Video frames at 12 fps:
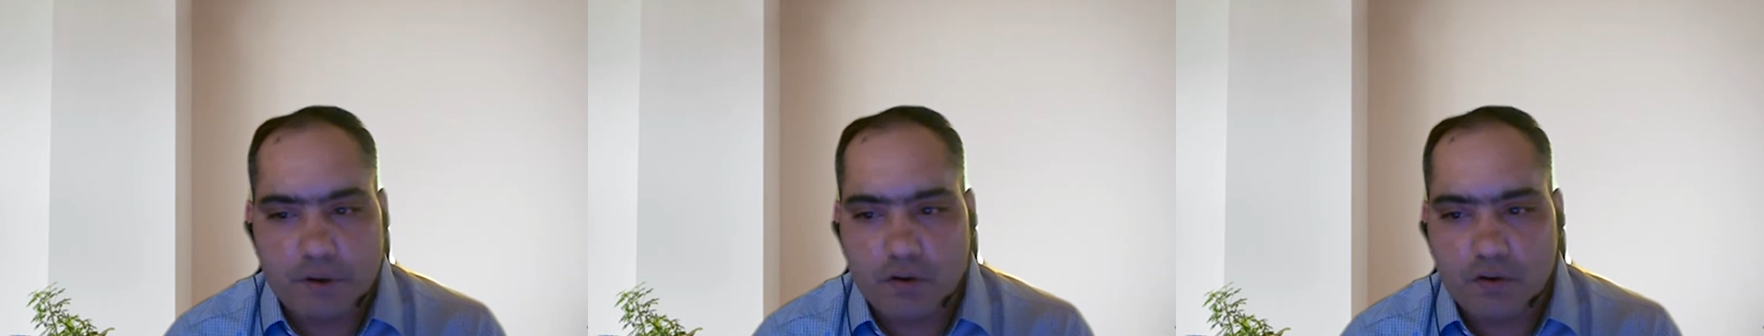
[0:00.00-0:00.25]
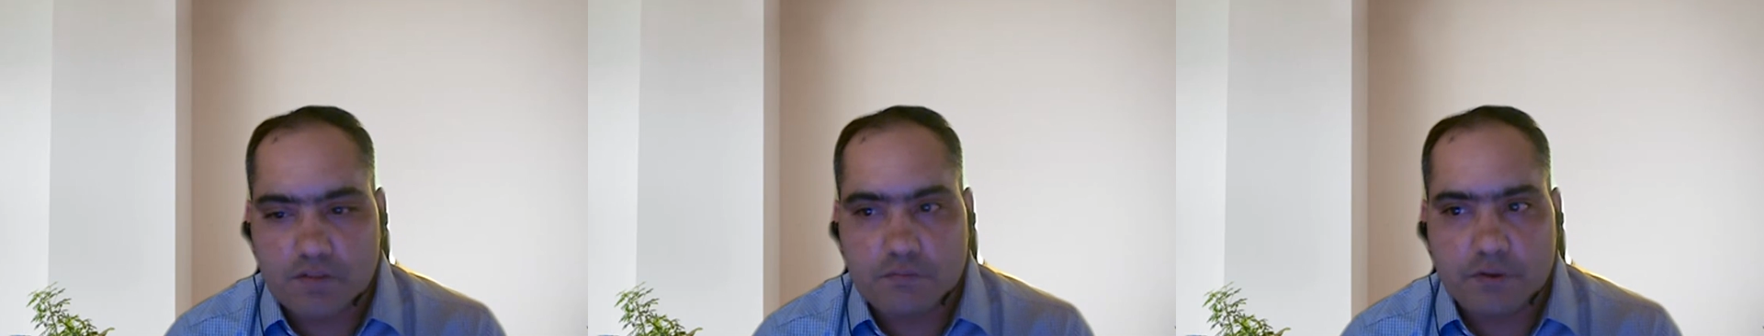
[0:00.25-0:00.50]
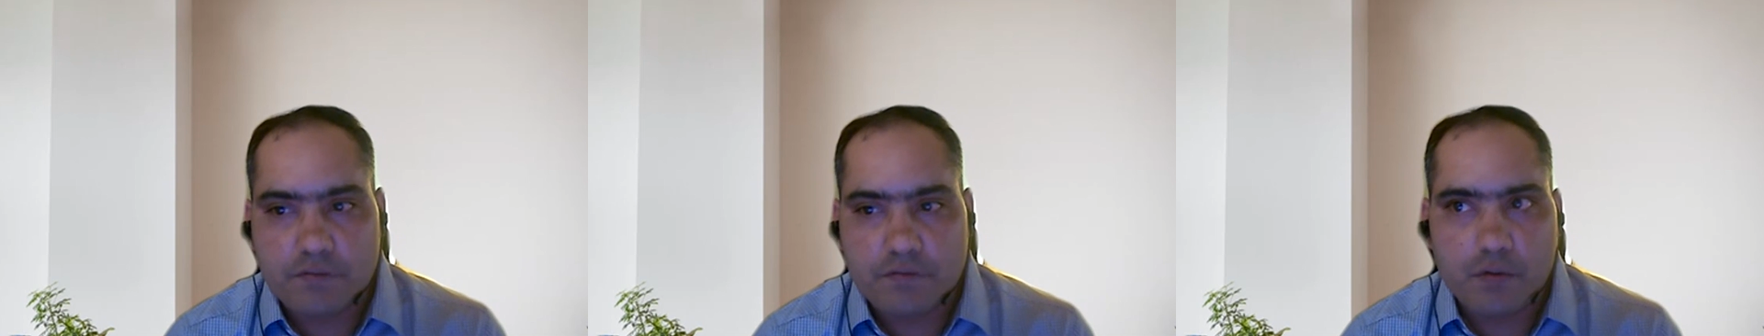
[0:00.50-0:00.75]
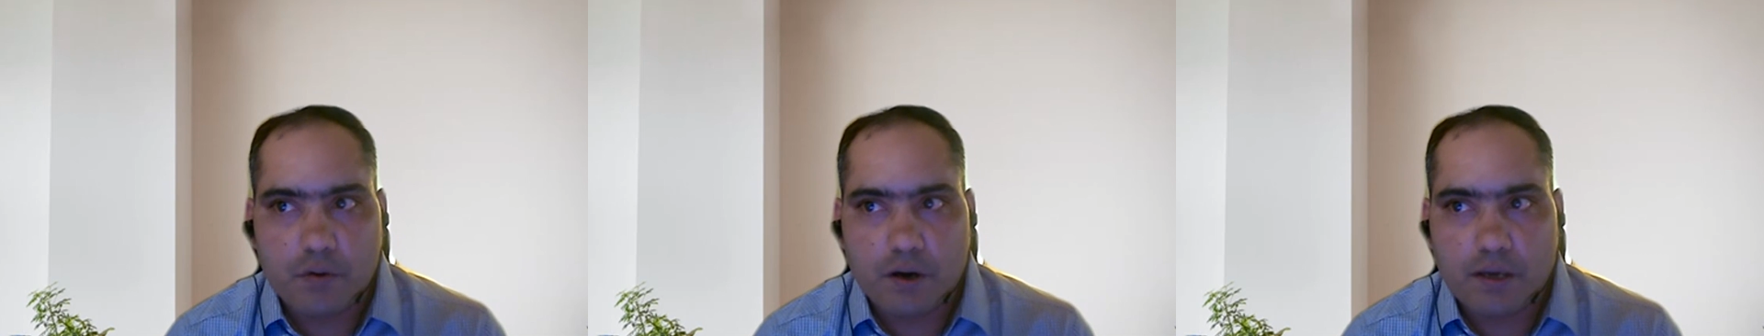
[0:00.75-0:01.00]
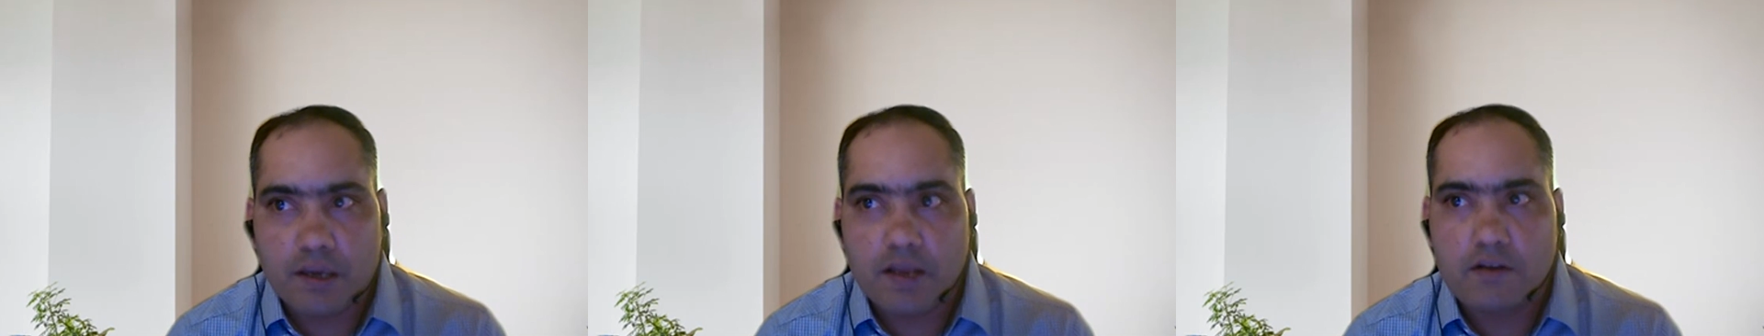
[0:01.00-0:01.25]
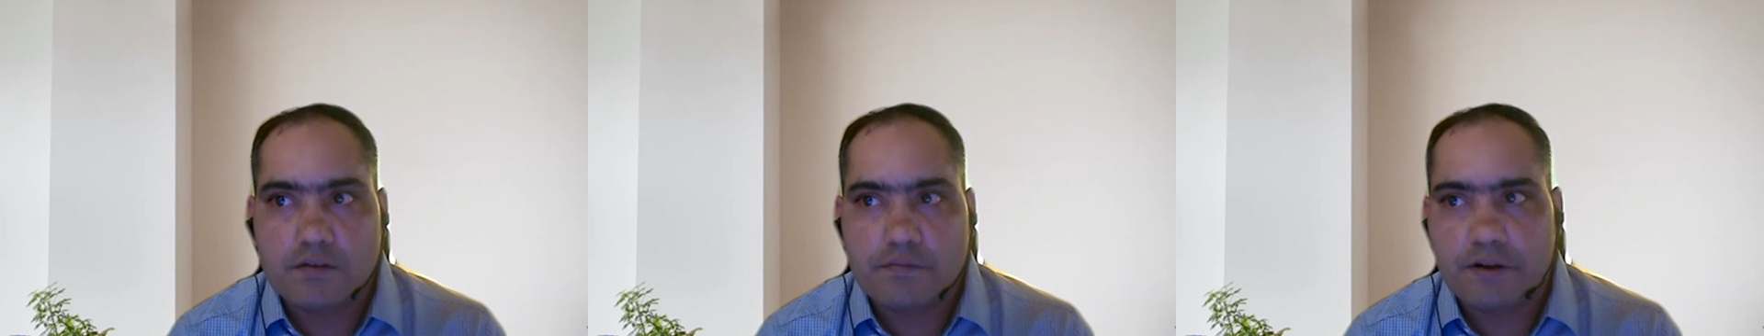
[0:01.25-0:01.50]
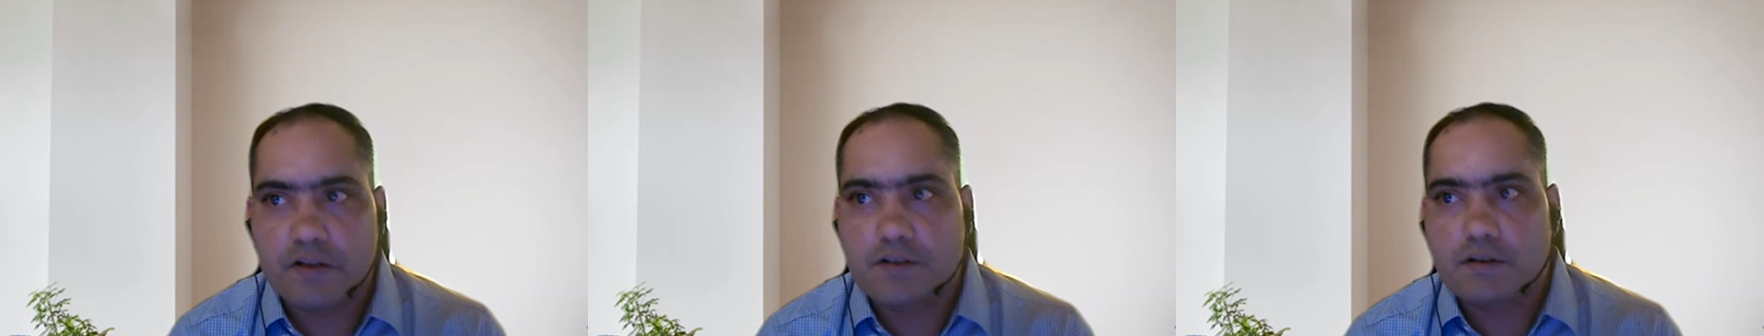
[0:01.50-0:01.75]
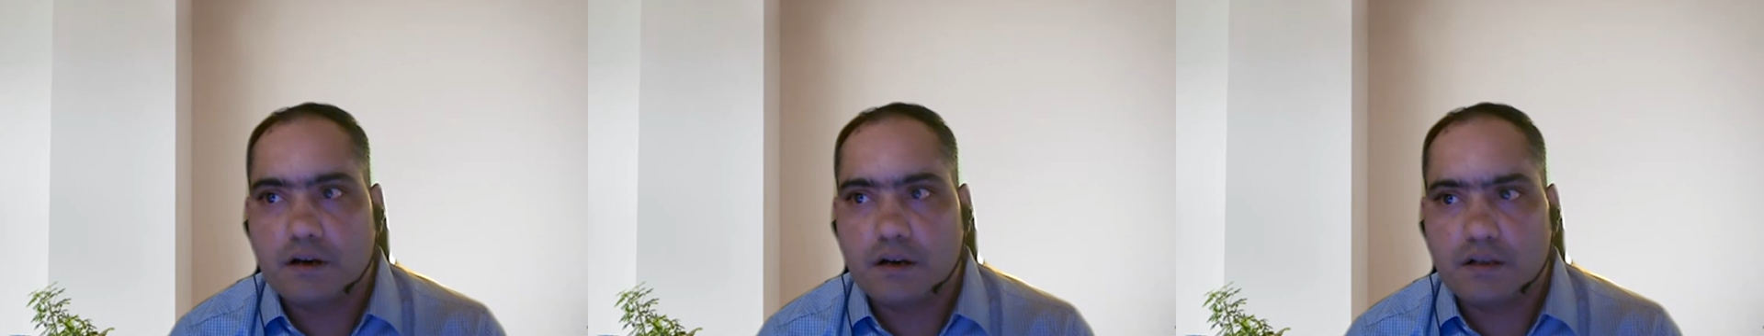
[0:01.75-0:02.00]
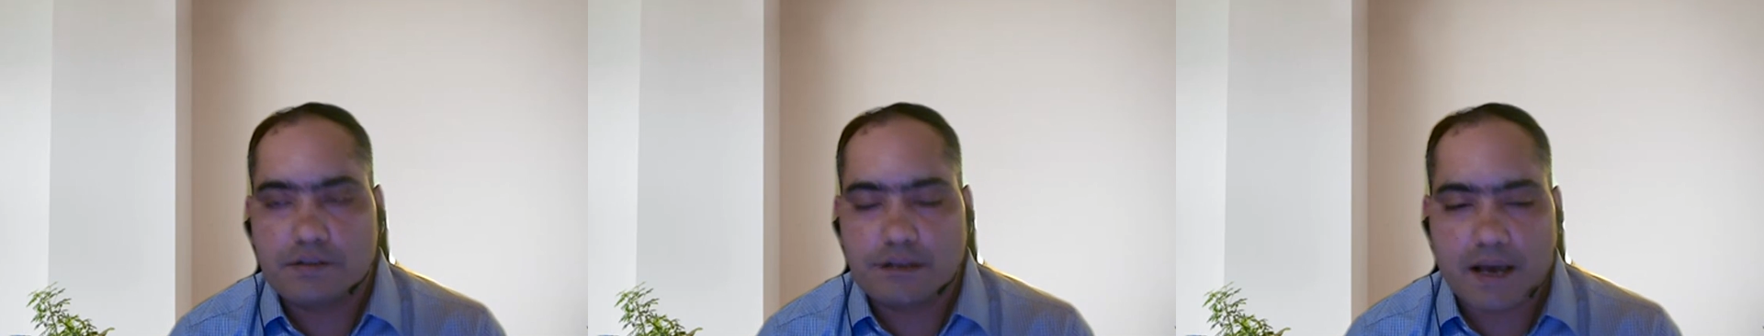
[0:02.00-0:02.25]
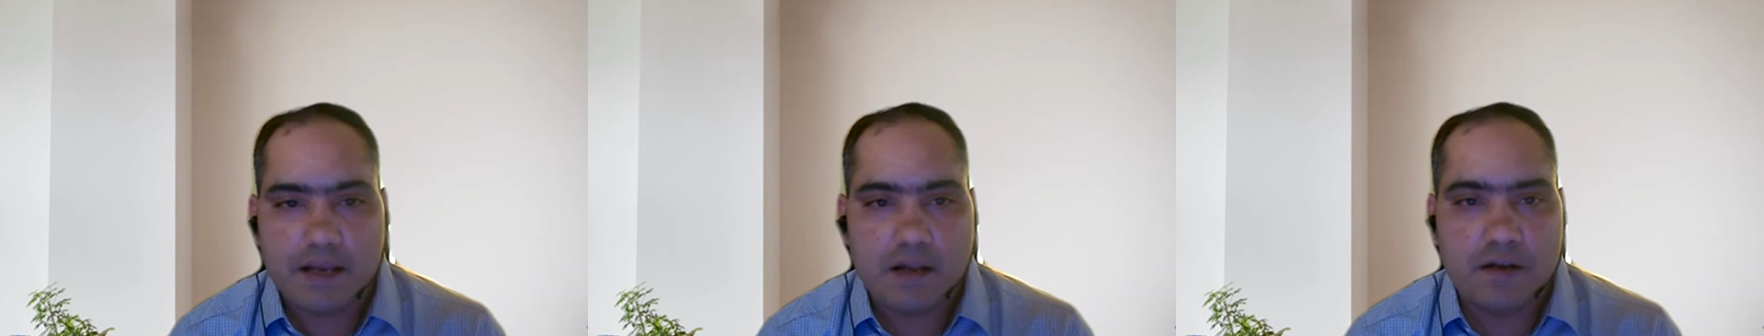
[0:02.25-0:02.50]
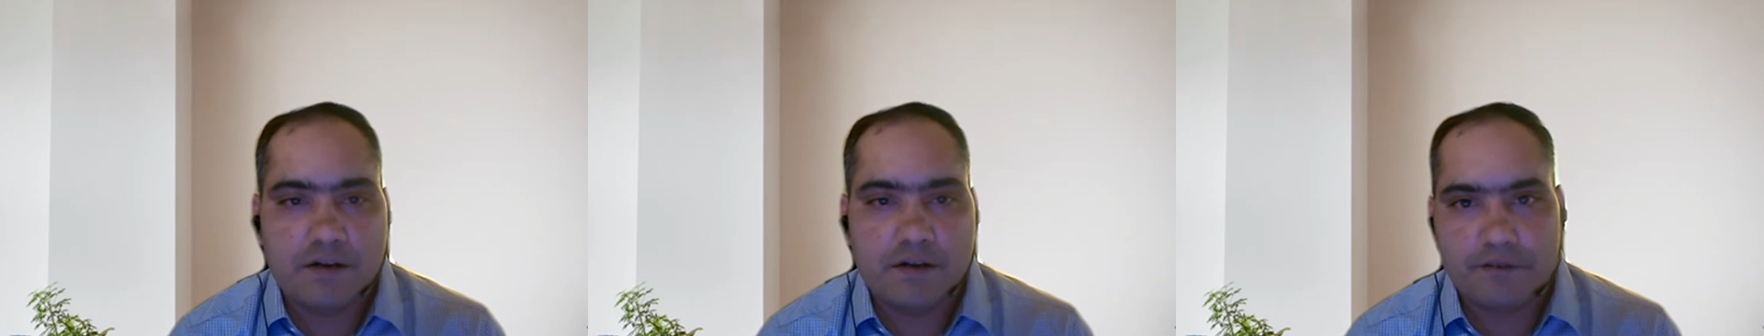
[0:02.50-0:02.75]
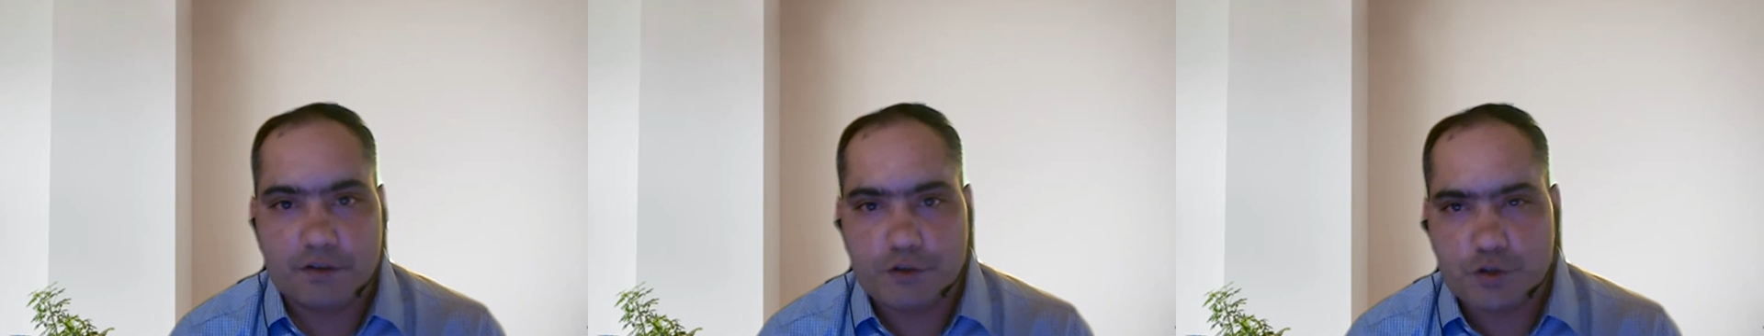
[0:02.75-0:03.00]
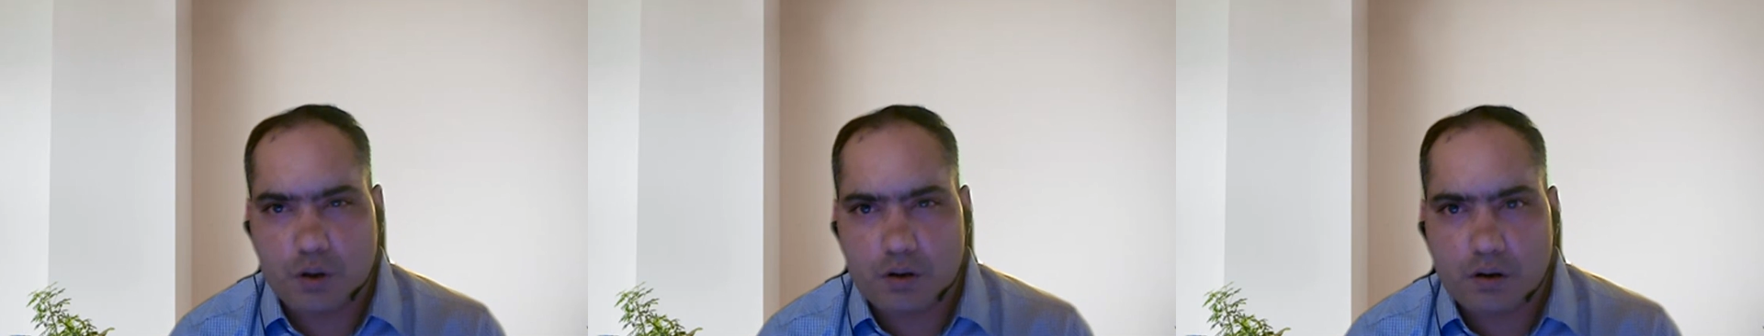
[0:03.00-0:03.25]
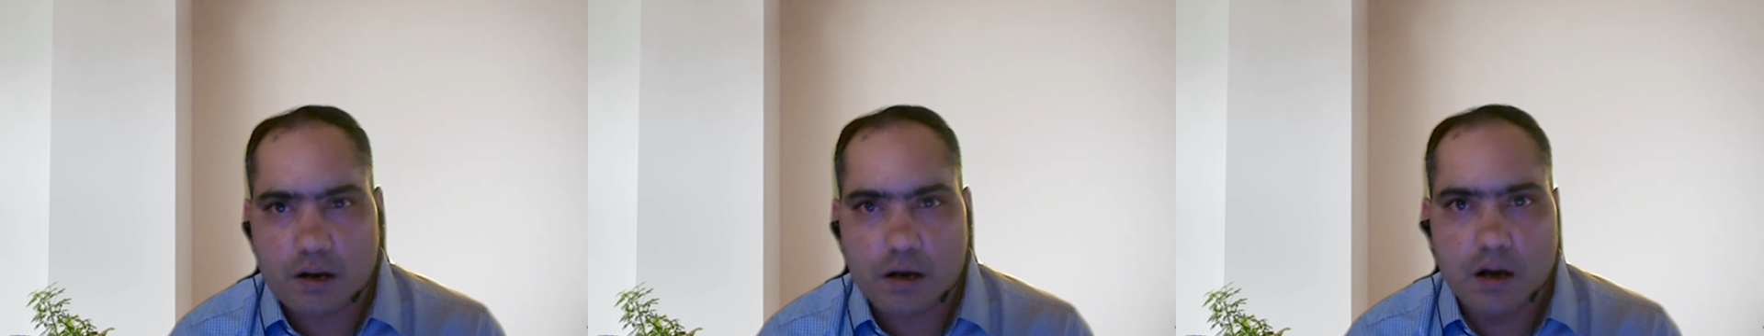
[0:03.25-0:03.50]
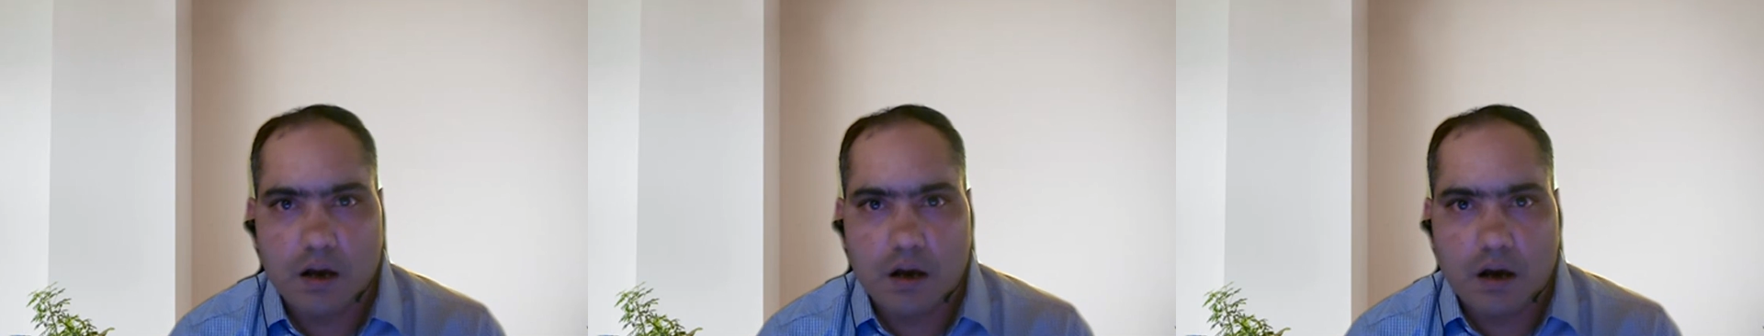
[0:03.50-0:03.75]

because when we are working in different style and different genre,